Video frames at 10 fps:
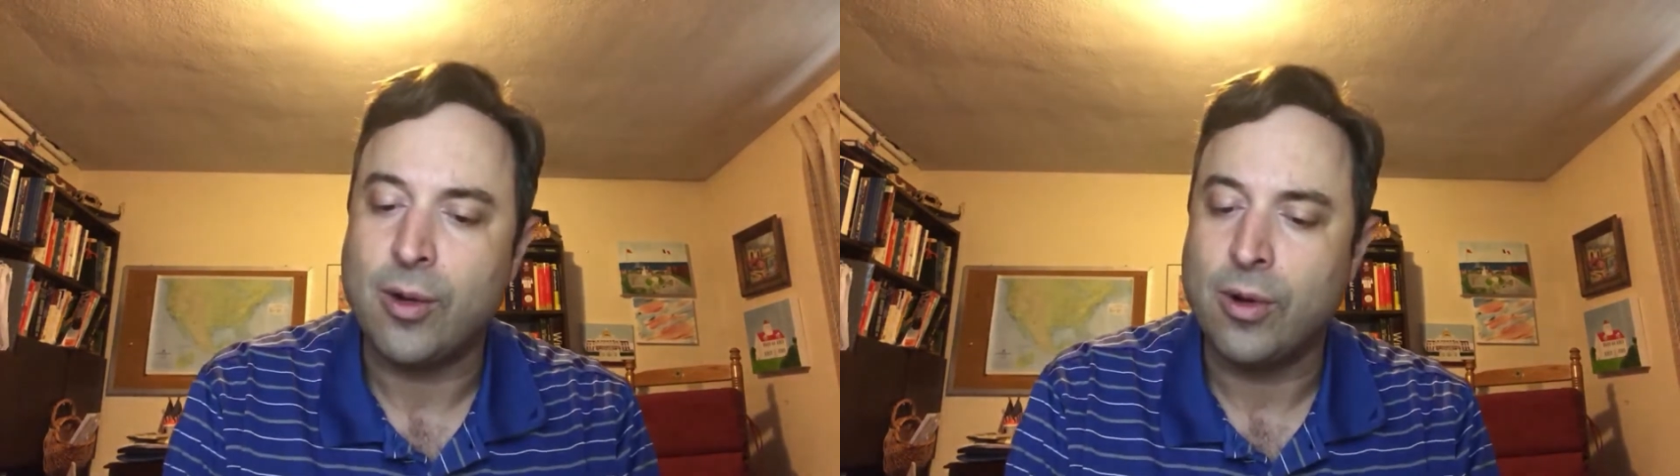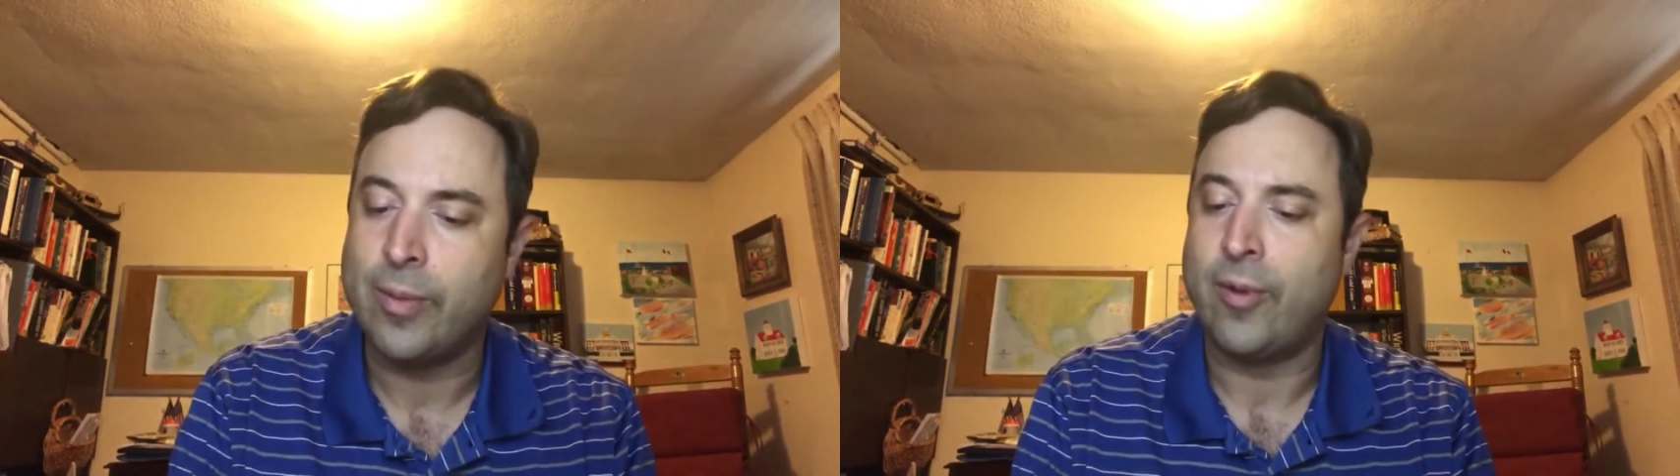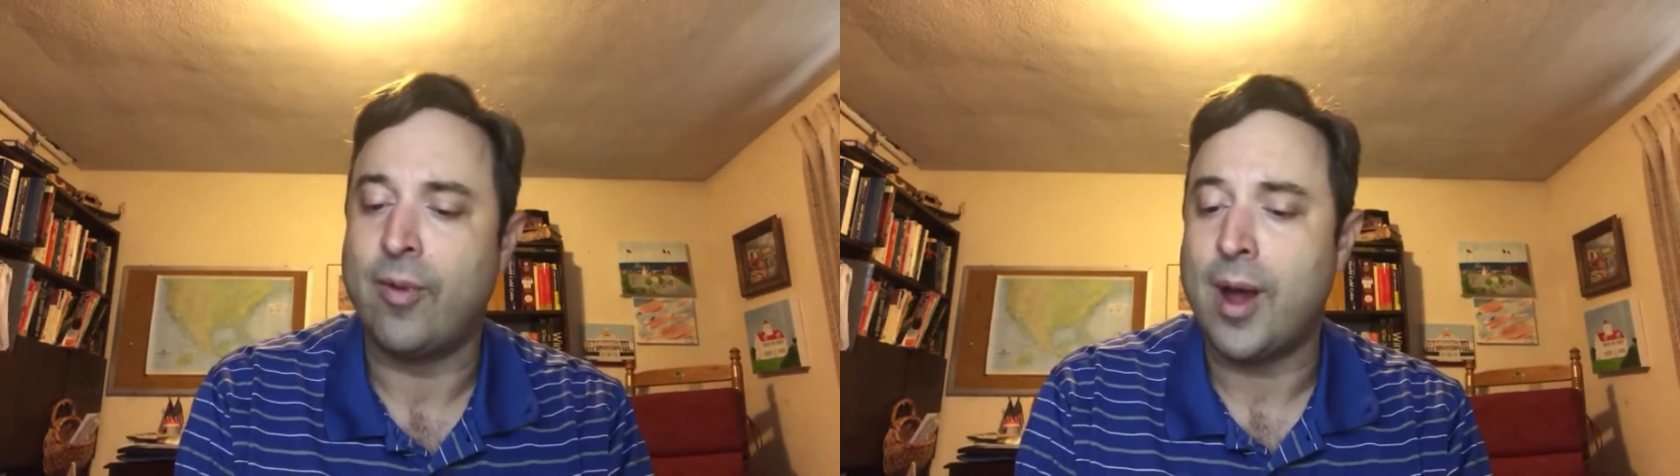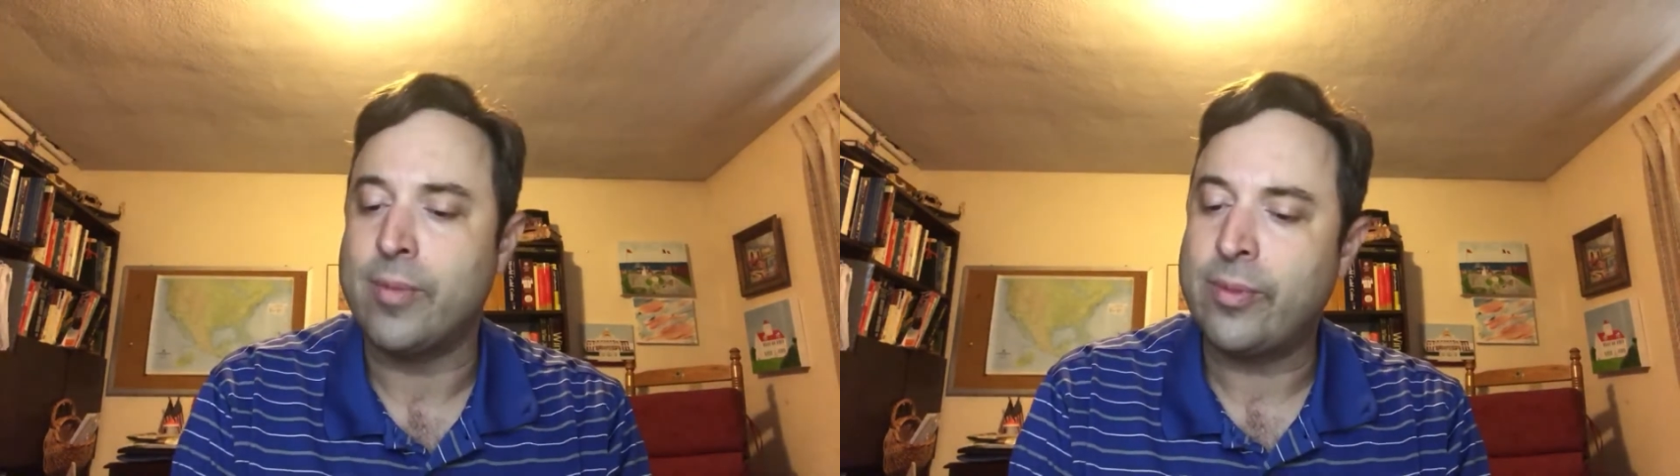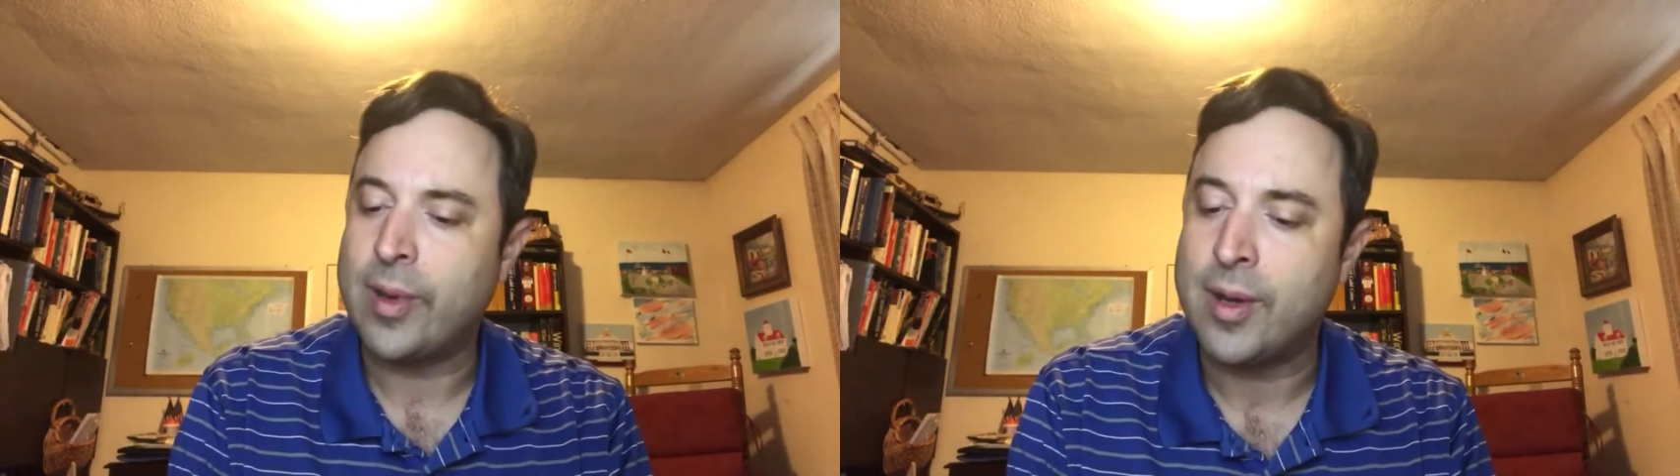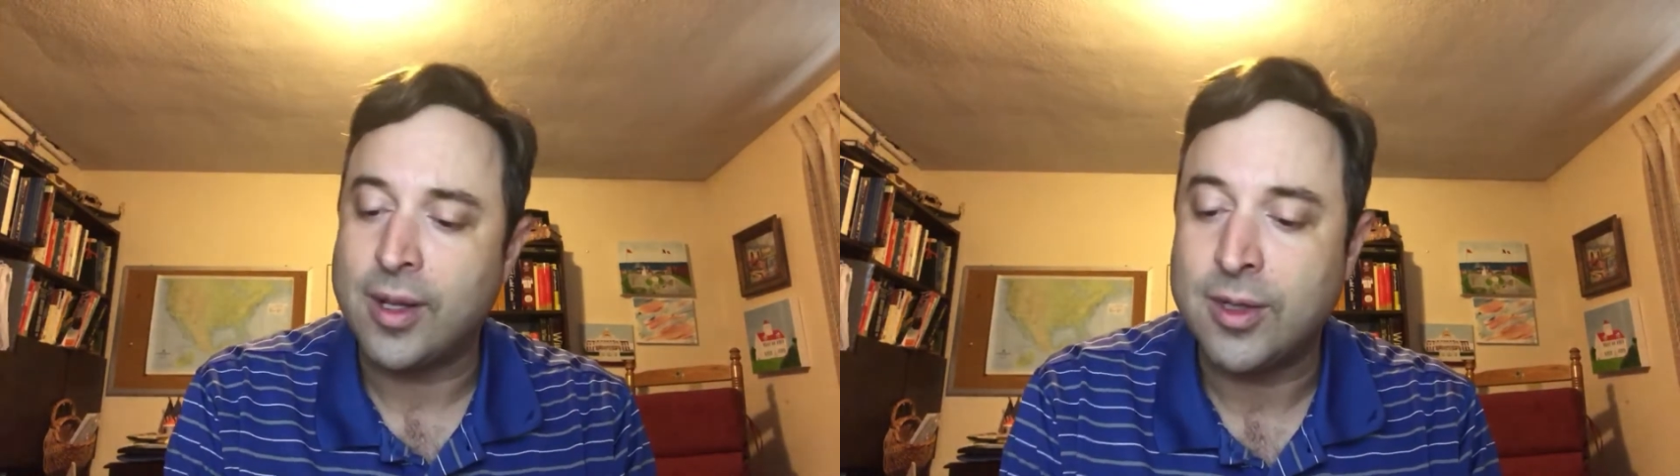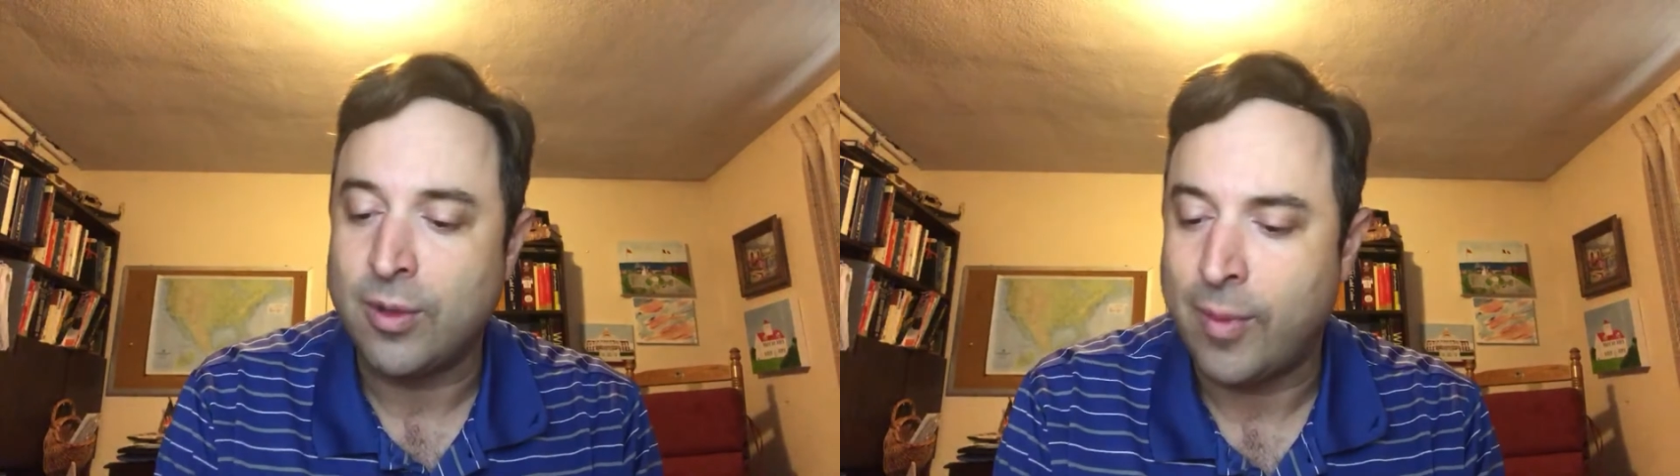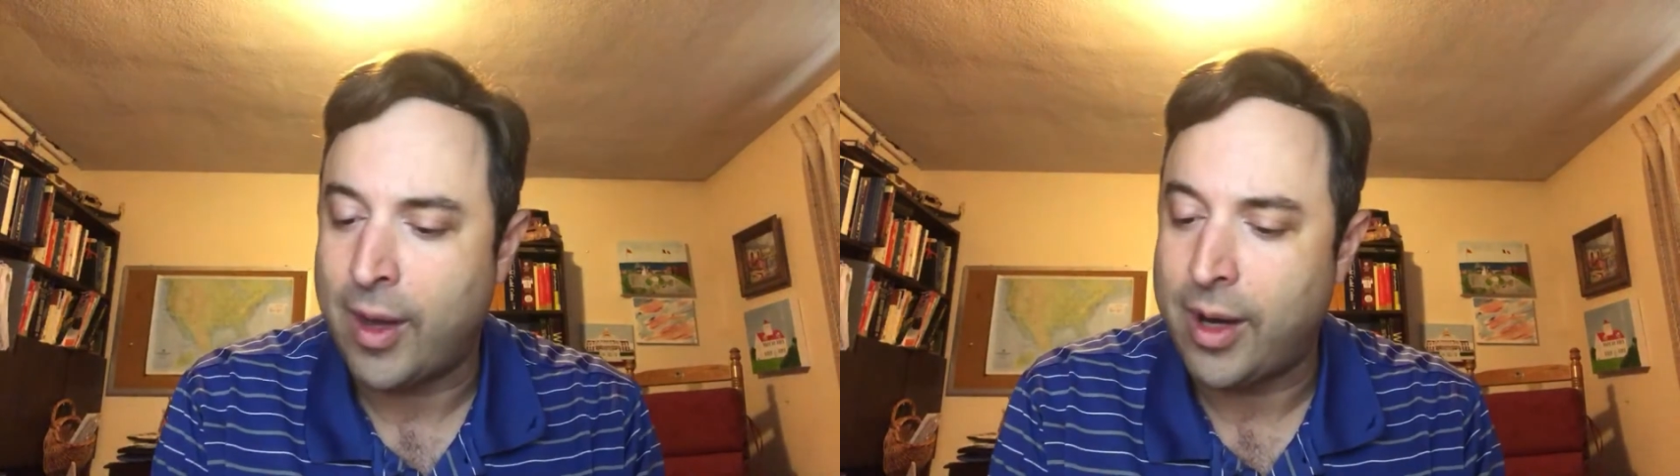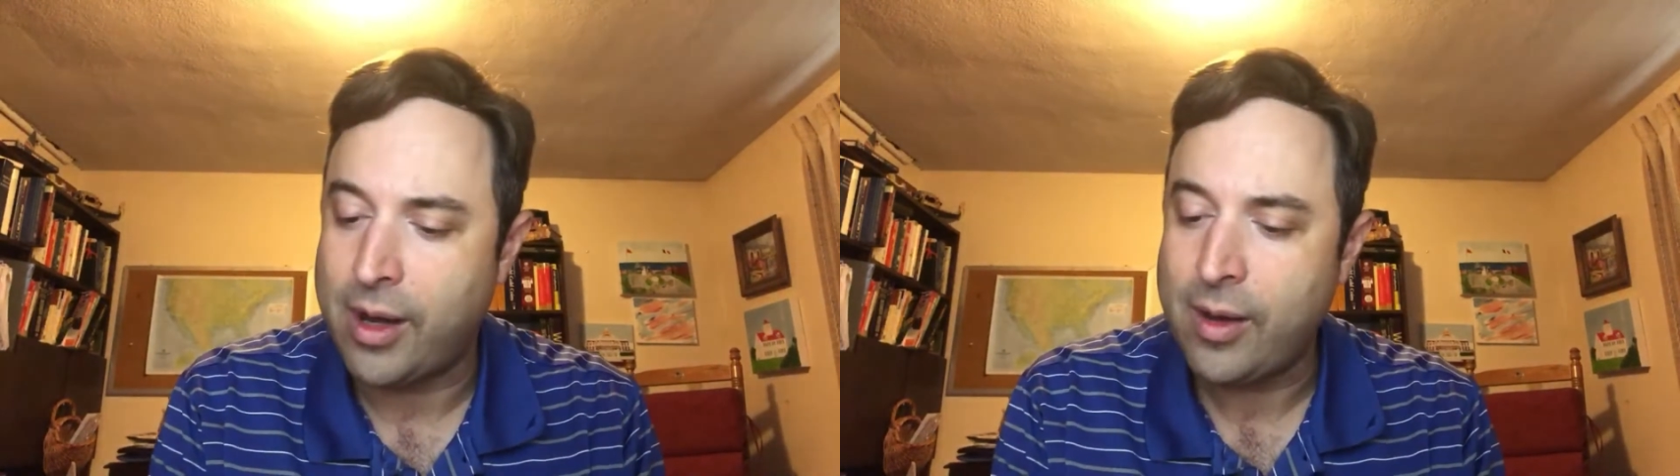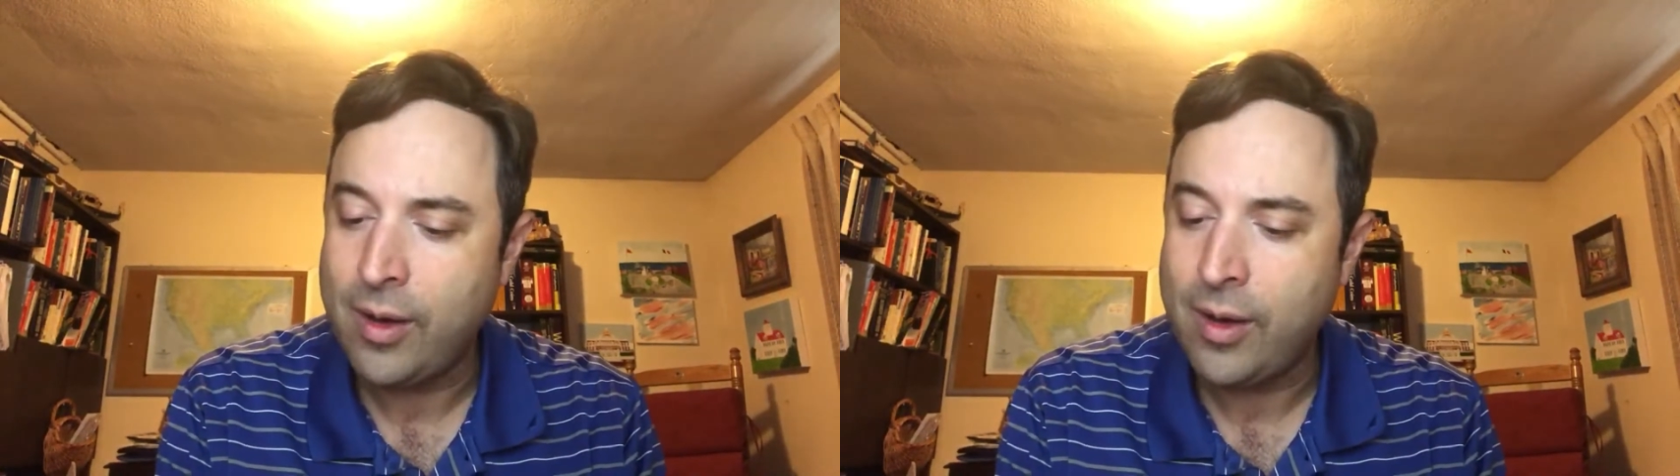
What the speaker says: Gorman-Rupp, but not too many.